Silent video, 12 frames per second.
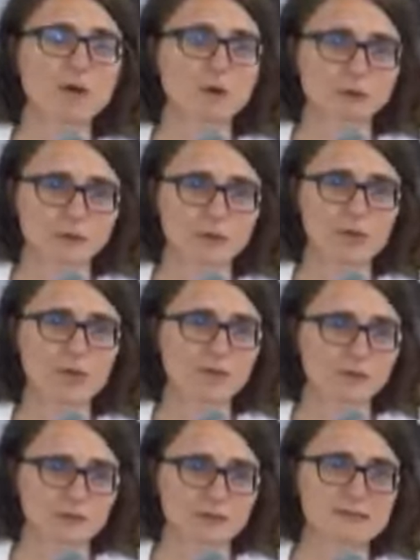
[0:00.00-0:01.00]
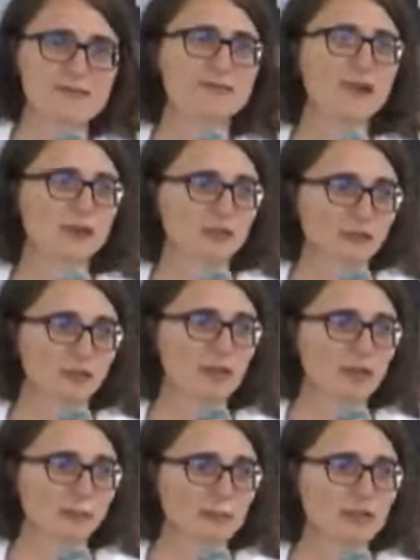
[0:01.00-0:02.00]
all over, it's a national
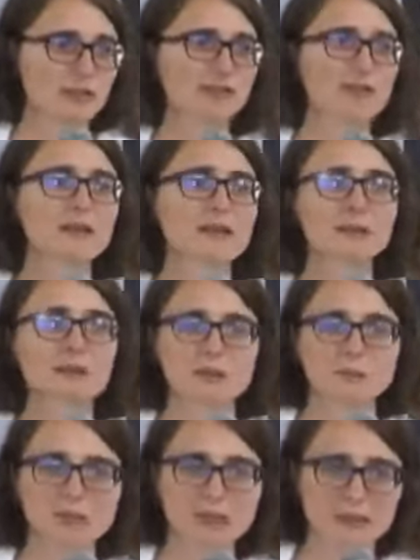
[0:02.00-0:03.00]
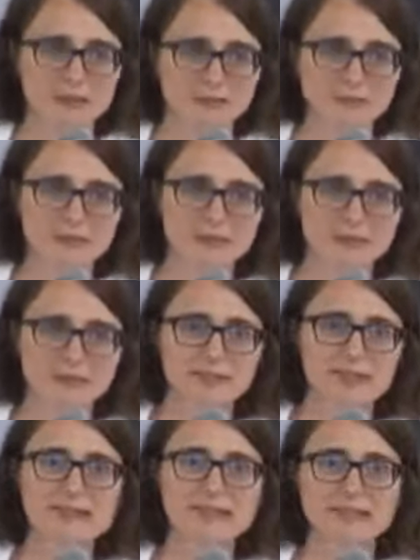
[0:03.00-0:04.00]
campaign, to implement
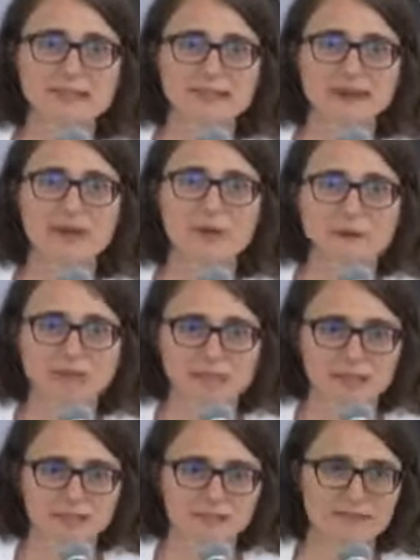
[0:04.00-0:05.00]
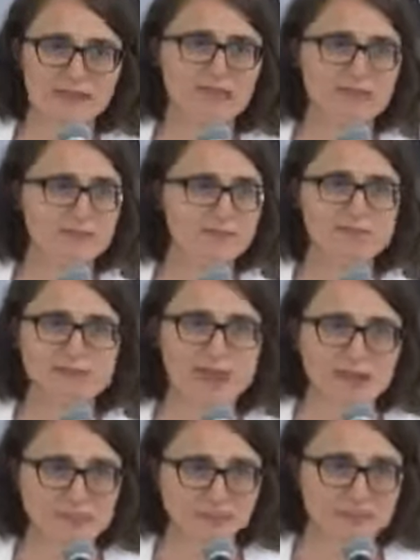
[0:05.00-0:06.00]
the CEDAW ordinance in
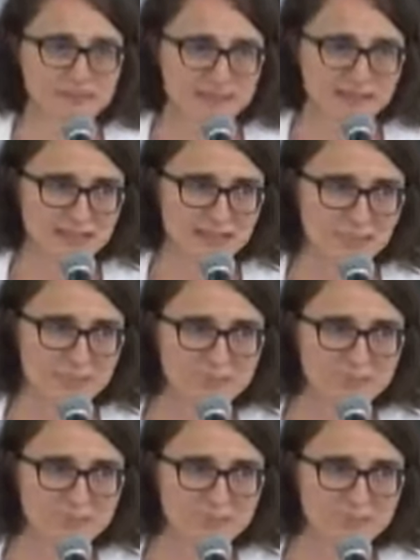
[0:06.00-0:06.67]
every city.